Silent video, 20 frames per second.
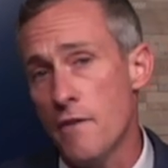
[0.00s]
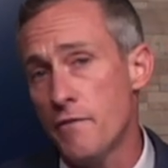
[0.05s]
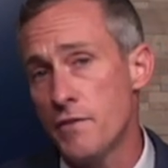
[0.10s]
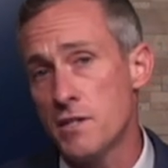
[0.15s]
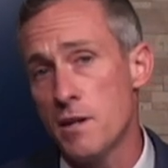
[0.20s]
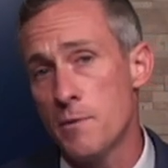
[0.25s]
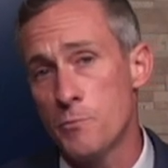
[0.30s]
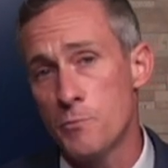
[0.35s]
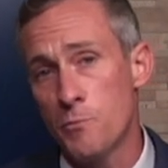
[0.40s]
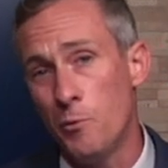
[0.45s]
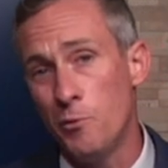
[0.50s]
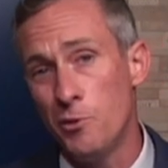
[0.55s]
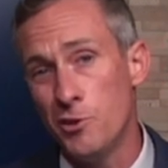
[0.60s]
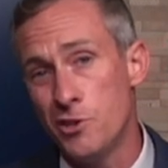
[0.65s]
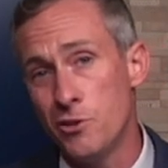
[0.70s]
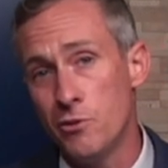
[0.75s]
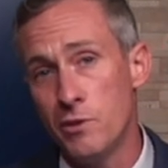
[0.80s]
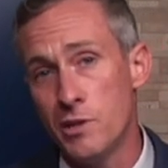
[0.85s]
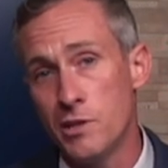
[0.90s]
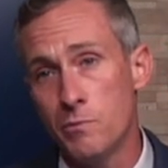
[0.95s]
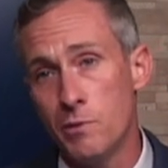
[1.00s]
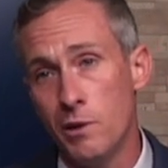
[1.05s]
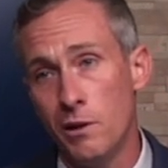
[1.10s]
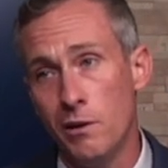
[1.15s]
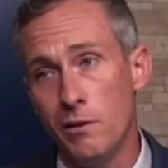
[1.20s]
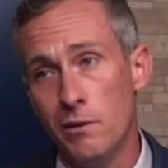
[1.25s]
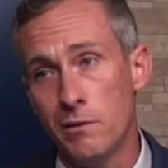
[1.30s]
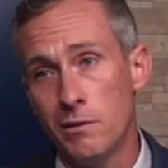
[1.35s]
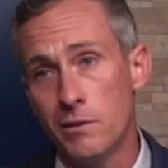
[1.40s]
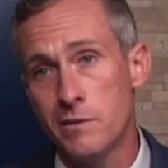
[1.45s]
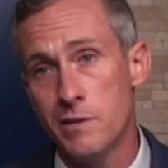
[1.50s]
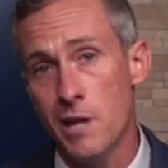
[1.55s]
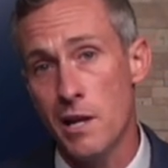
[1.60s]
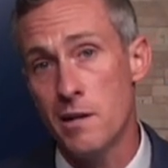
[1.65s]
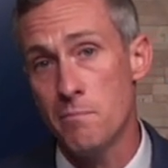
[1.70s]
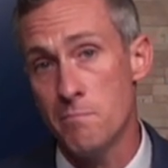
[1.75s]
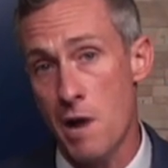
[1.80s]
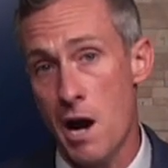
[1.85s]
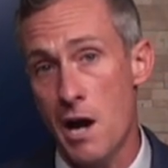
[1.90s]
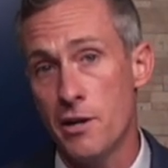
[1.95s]
And oftentimes, what we'll do is we'll
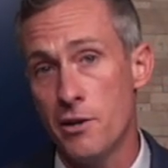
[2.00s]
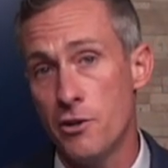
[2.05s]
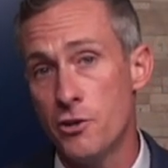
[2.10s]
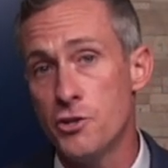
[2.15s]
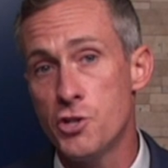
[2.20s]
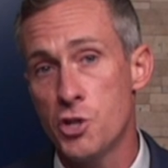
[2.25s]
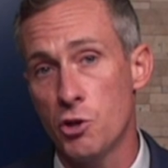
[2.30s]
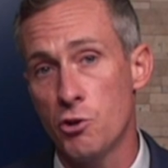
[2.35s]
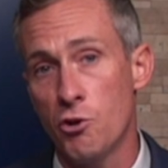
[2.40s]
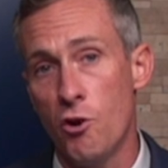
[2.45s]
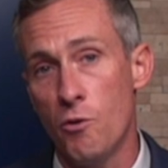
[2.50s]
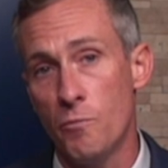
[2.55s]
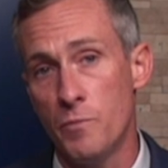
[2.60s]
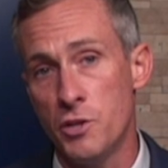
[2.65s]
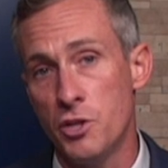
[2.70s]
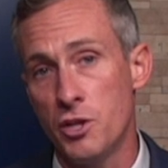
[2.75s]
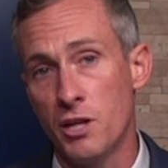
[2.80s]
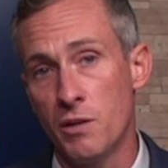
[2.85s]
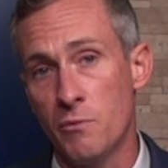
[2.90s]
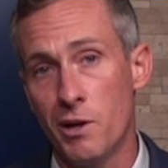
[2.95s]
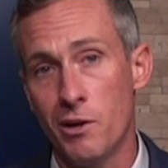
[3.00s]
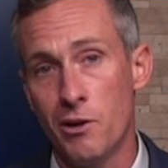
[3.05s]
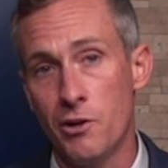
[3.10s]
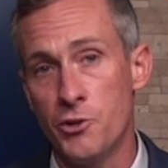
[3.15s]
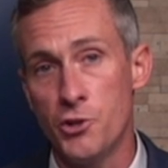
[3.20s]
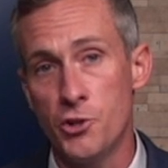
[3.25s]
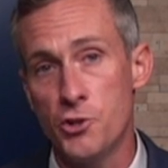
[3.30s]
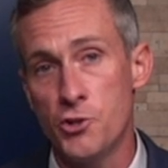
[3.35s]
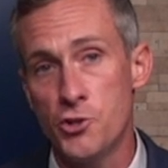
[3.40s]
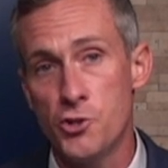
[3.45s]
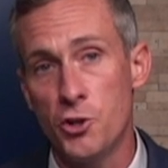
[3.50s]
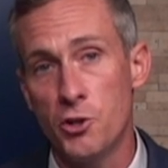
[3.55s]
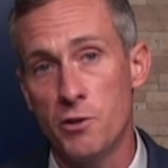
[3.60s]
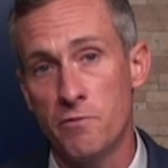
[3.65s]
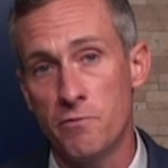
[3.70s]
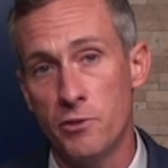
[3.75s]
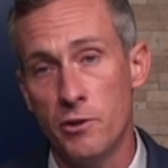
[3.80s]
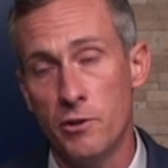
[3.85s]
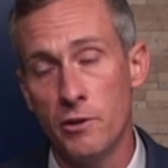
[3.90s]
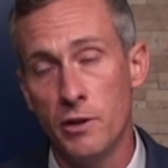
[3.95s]
send a monitor to your home that you can wear under your
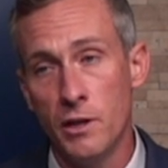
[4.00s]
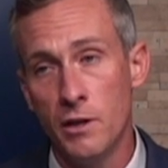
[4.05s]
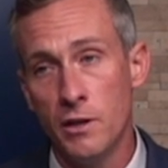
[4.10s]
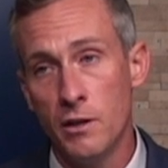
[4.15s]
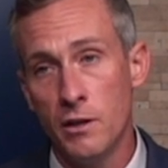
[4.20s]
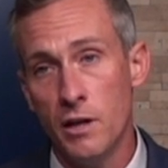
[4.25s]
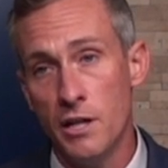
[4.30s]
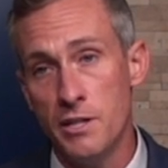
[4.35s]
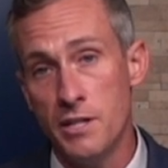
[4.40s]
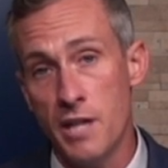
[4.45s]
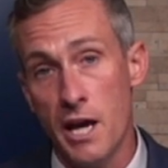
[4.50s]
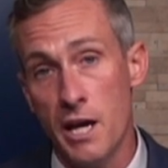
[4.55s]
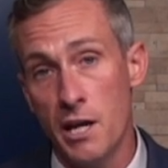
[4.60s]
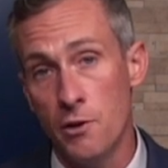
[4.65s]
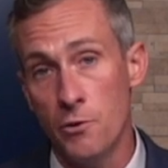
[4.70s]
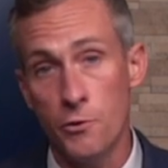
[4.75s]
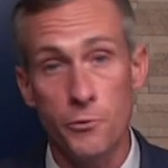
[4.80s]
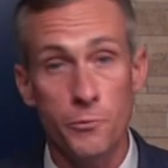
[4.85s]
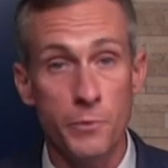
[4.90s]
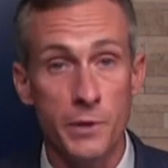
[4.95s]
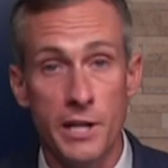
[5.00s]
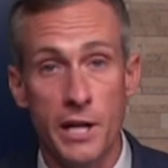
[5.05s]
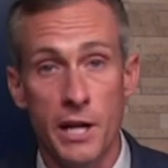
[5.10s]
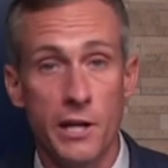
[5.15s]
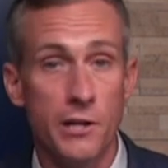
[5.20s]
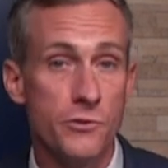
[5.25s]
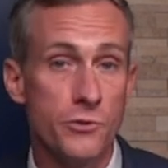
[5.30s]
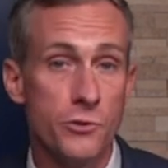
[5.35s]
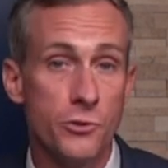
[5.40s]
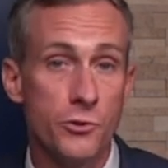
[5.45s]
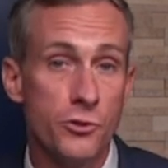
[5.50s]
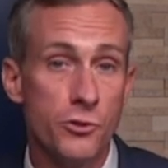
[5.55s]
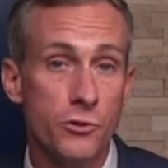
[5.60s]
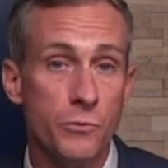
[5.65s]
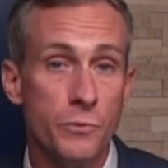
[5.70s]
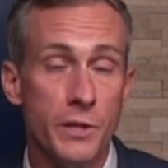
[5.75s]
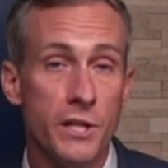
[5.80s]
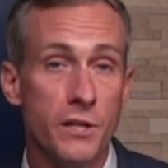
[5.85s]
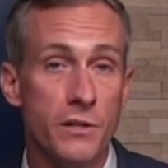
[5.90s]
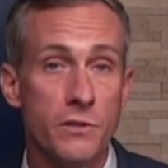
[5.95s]
shirt for a day or three days or
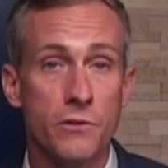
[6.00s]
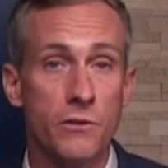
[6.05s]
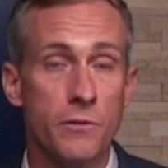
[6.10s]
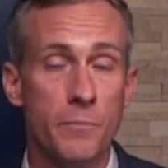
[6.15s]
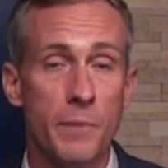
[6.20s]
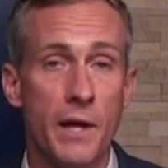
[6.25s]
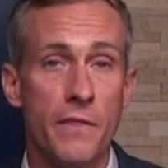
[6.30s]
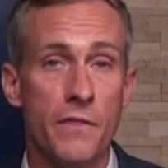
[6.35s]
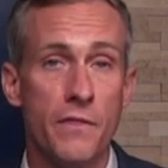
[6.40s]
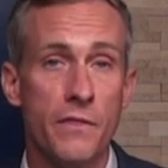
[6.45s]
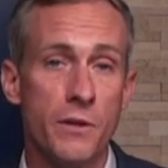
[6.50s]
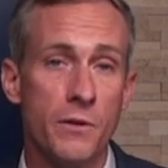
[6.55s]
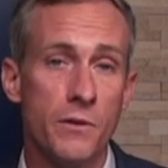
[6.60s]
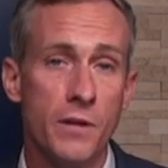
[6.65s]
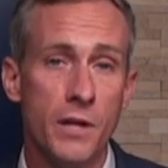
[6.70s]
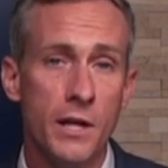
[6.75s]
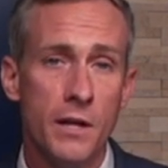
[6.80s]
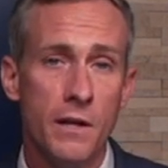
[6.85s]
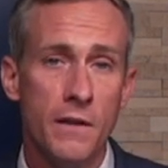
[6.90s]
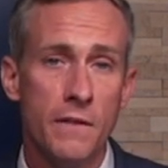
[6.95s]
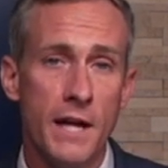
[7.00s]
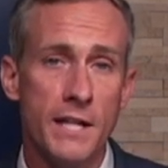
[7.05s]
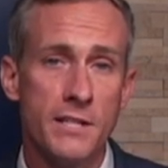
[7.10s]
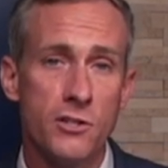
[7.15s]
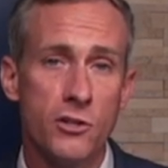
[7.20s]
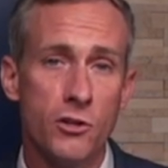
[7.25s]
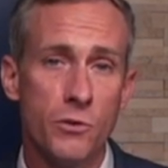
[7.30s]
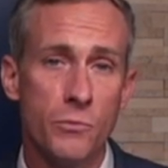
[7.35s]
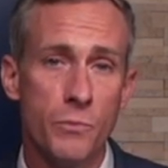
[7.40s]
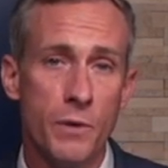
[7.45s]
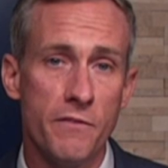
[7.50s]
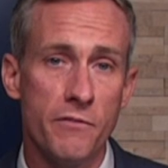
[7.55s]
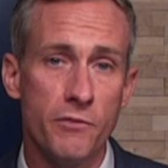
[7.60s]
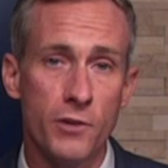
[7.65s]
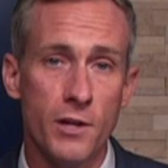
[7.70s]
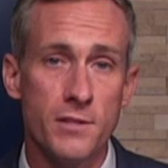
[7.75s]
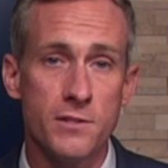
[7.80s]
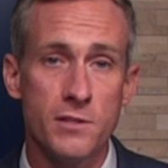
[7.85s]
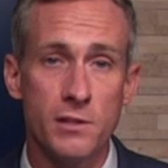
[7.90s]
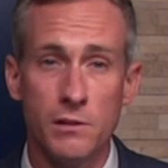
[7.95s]
two weeks or a month. And that's a good way
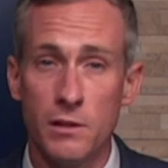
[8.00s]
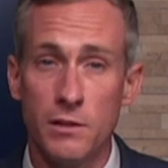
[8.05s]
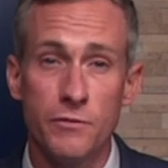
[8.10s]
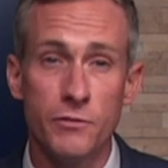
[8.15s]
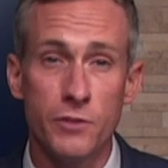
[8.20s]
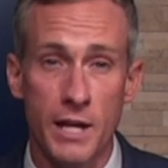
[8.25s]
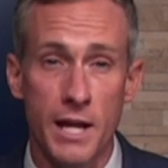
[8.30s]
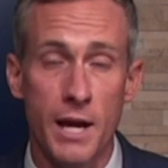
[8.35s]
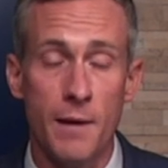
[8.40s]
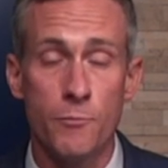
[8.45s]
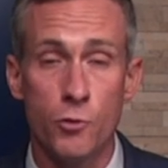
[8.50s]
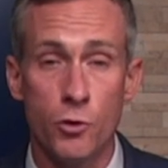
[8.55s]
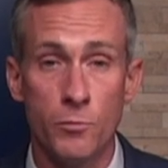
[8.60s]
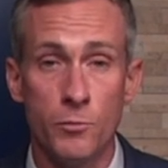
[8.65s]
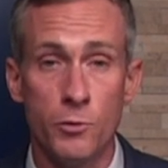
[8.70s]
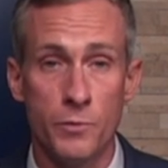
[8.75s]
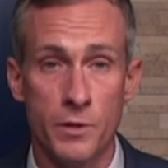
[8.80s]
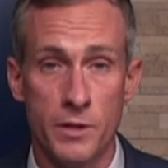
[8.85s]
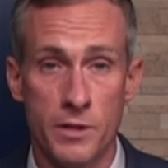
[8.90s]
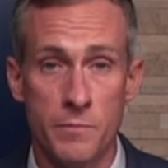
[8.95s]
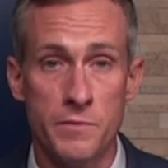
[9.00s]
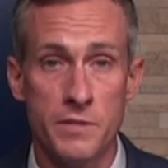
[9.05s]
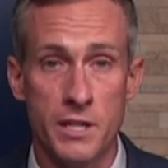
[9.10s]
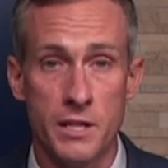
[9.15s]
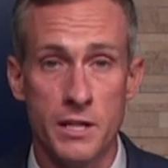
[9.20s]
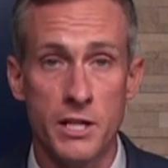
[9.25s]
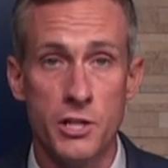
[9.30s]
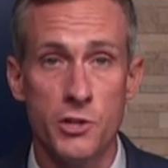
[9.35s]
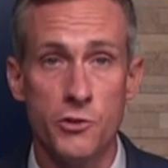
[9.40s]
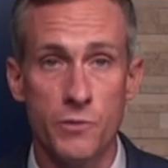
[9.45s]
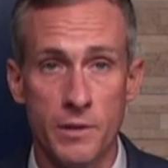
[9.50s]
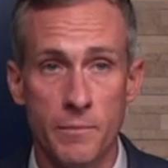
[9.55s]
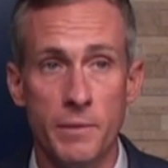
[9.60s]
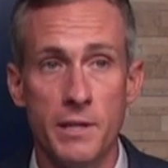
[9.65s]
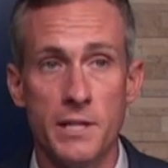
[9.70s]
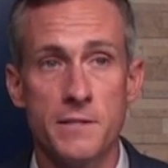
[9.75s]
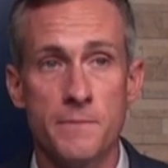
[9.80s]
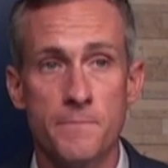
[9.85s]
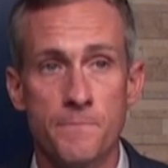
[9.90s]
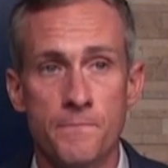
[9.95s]
for us to look for any abnormal rhythms that need
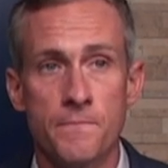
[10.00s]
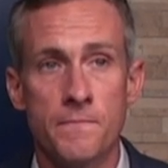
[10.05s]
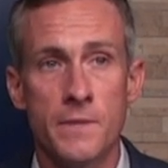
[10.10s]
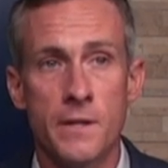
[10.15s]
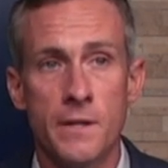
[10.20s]
treatment.